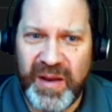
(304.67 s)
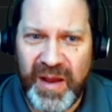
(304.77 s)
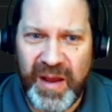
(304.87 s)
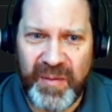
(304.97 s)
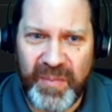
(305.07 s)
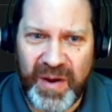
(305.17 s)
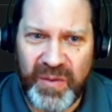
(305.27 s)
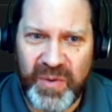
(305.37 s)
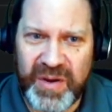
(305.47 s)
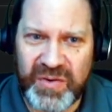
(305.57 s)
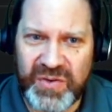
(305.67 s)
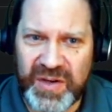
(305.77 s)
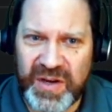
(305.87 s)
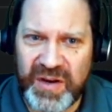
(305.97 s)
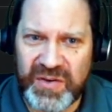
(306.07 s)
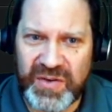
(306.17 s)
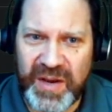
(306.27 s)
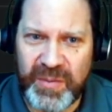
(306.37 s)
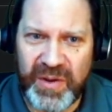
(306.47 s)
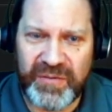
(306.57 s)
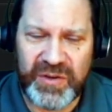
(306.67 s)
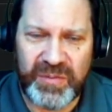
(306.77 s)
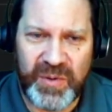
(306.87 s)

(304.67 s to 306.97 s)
and by the way, you see here, disable FTP.